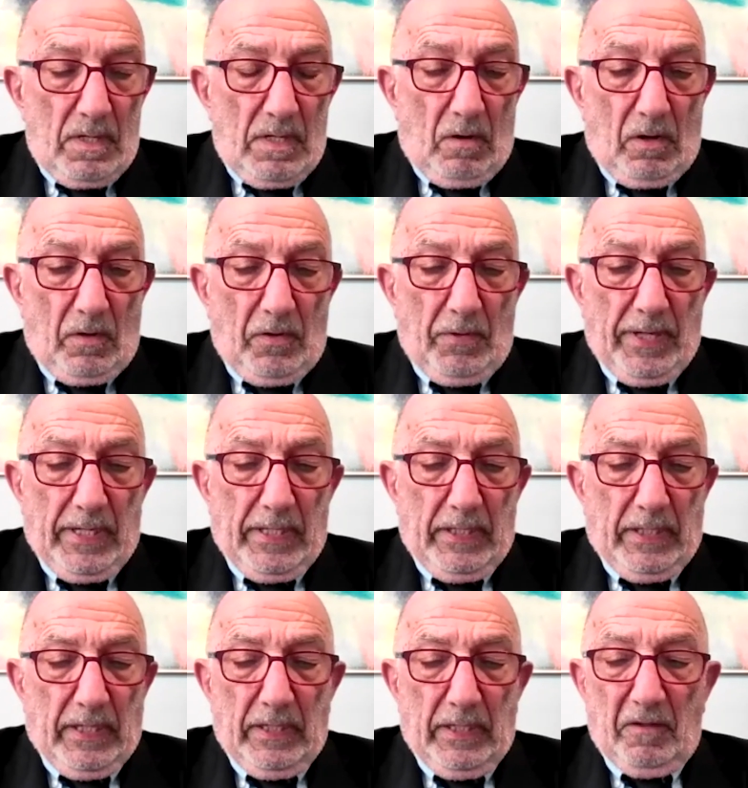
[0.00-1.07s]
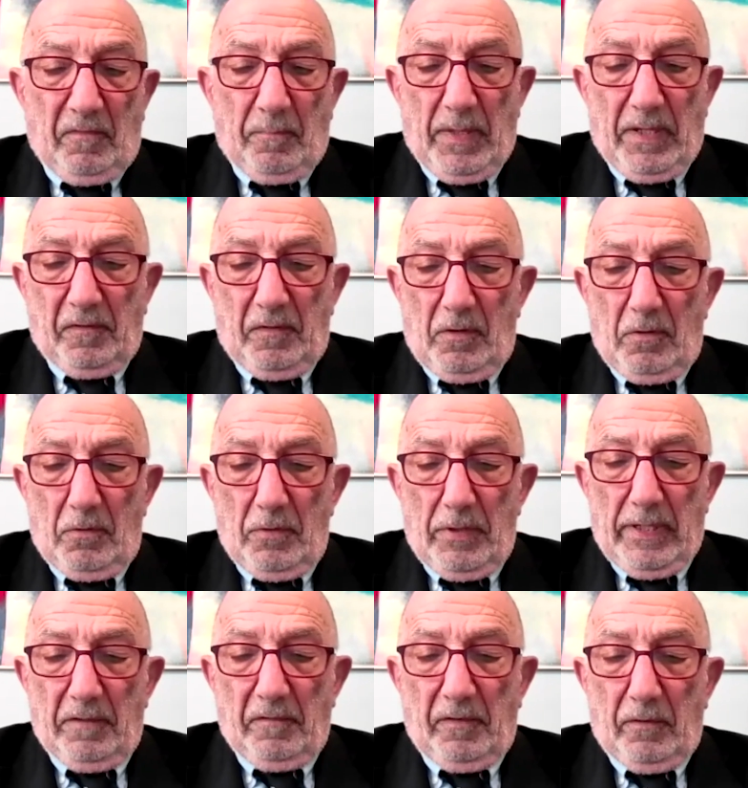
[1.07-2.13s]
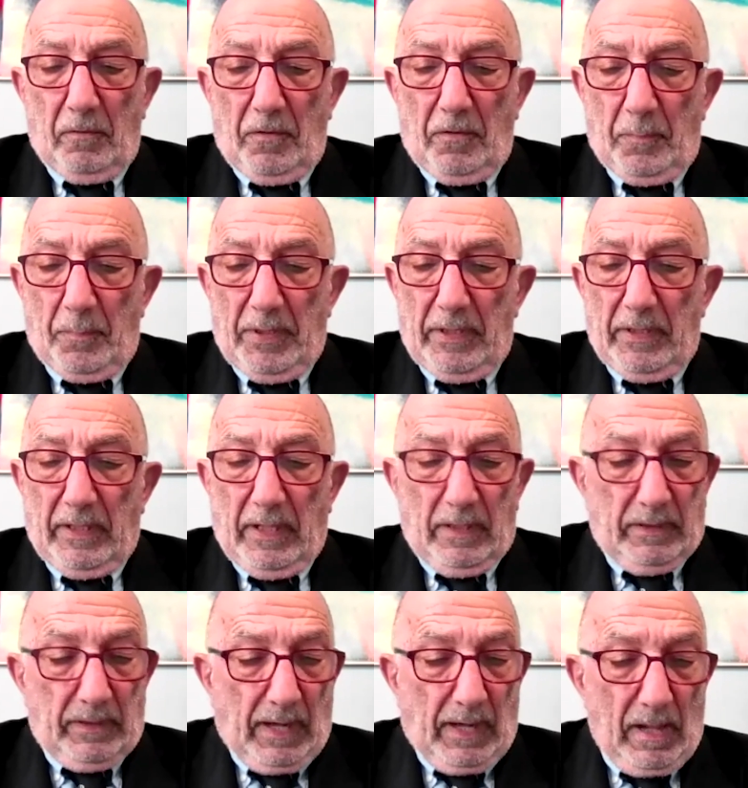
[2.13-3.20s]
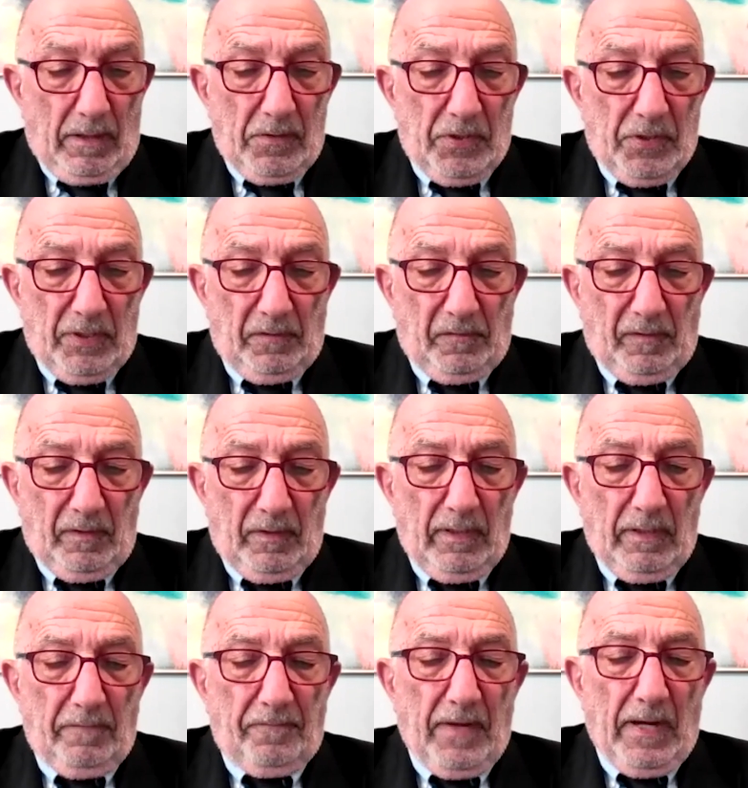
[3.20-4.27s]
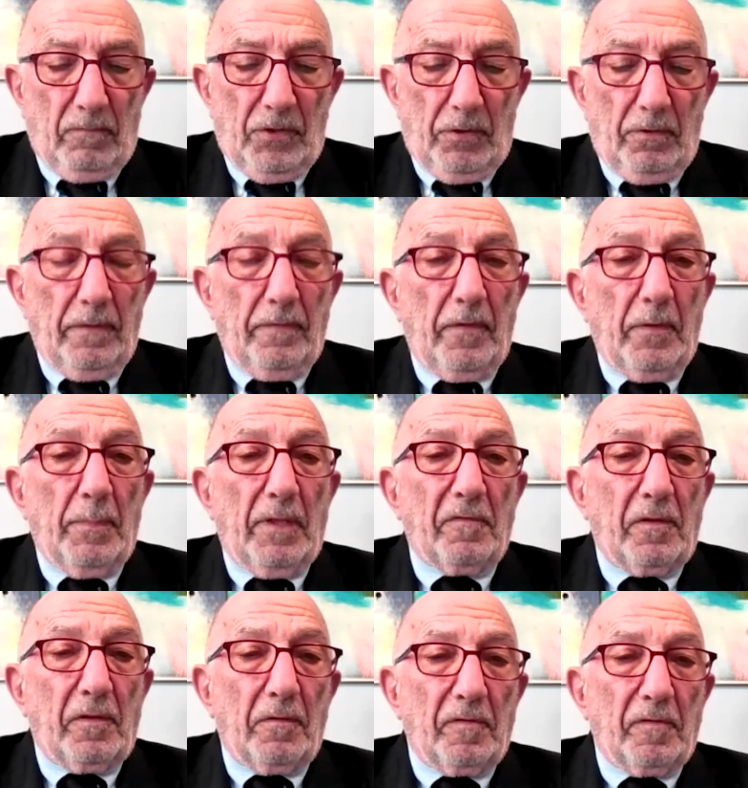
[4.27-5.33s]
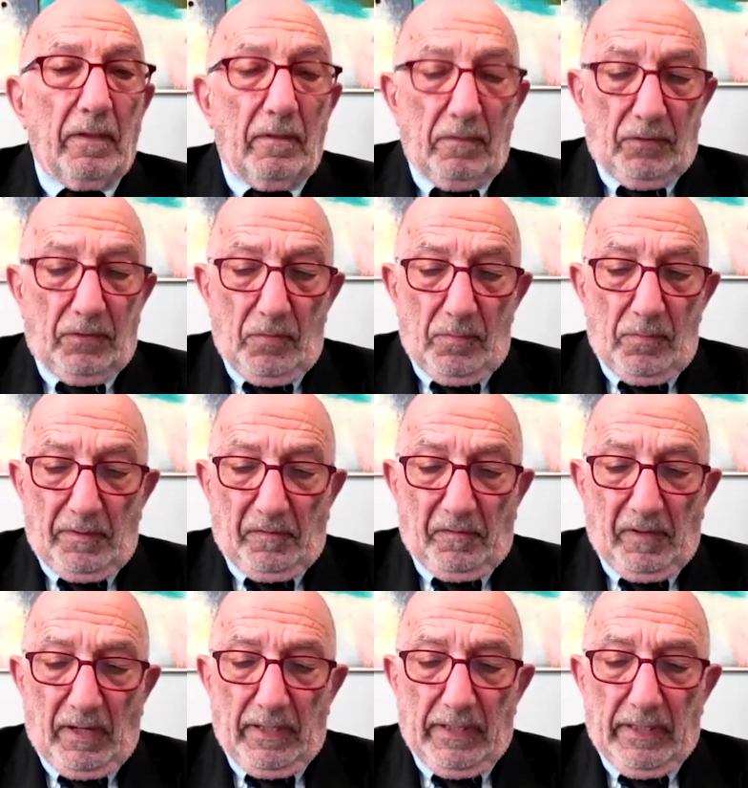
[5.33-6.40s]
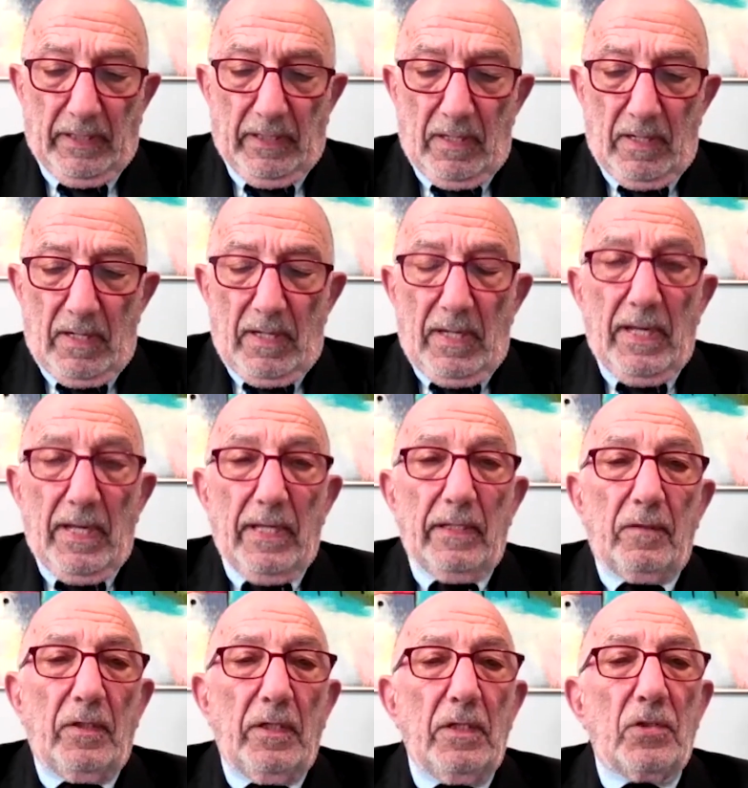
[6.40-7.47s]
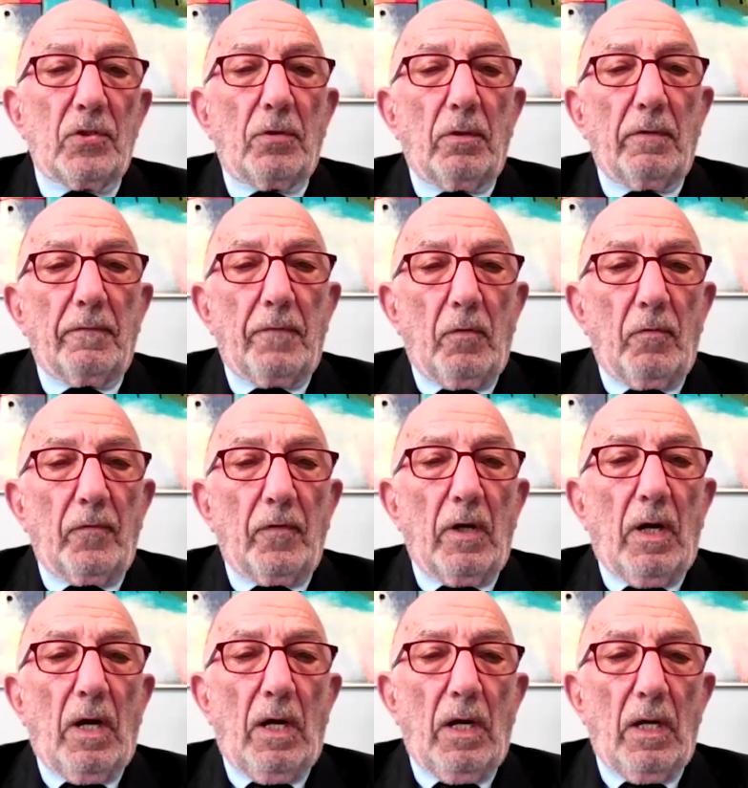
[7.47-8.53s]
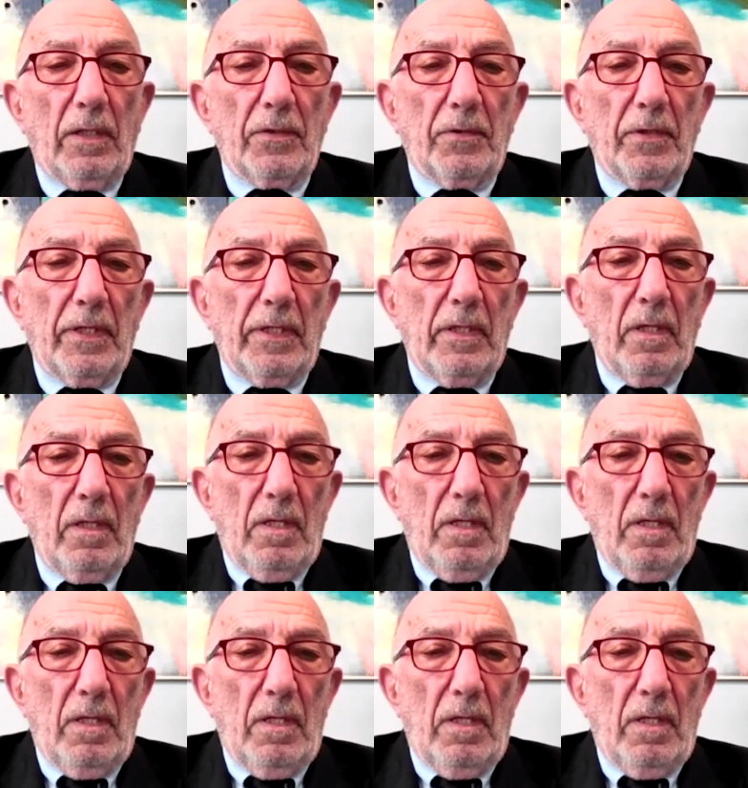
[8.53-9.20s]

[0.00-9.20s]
Although Enneking is best known as an orthopedic oncologist, a founder of the Musculoskeletal Tumor Study, and a teacher of over 100